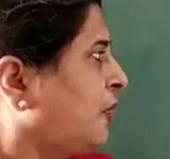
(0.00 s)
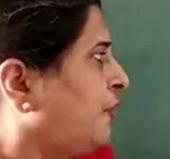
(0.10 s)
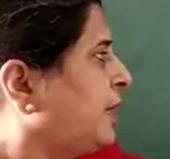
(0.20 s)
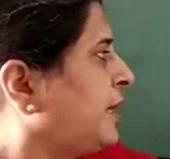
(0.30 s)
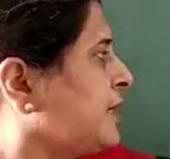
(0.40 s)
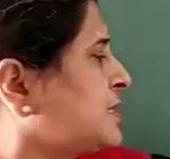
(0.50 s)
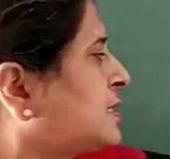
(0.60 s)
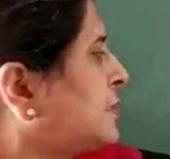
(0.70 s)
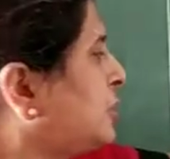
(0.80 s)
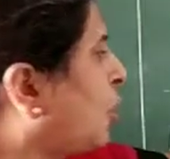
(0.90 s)
When it is
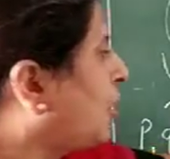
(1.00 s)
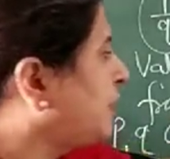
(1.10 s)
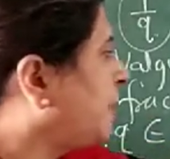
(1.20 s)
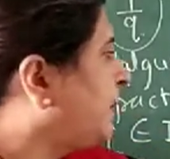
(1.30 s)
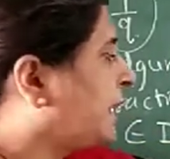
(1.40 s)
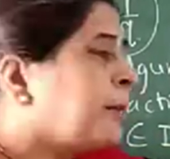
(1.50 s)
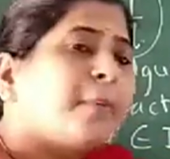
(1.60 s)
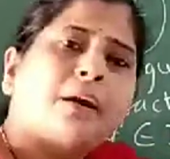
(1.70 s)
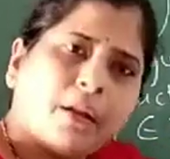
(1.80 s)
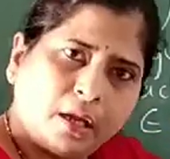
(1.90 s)
non-terminating
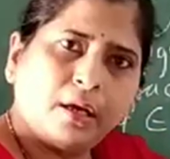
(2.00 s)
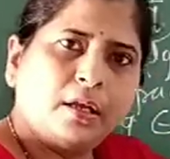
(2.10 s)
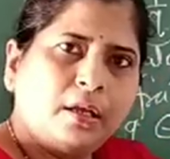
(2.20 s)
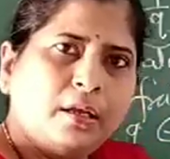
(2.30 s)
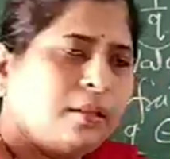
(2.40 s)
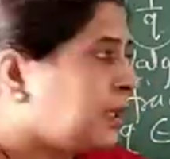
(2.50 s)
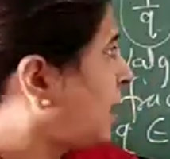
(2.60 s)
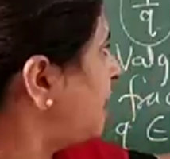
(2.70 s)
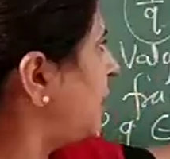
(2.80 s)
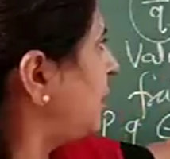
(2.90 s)
but recurring, they
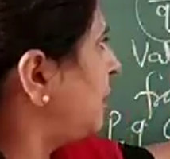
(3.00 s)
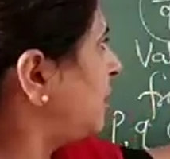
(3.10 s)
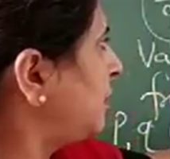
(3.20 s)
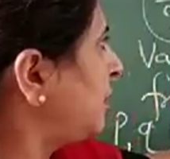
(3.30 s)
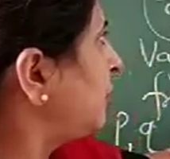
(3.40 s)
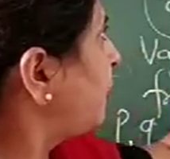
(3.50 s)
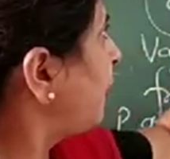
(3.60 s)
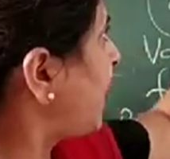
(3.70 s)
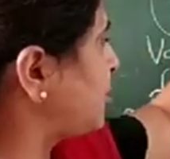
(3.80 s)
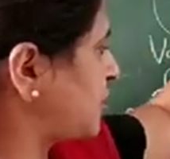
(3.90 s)
are
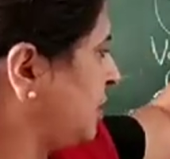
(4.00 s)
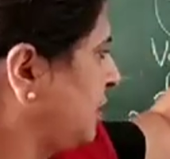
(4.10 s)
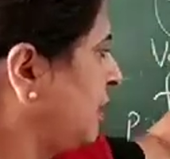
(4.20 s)
rational.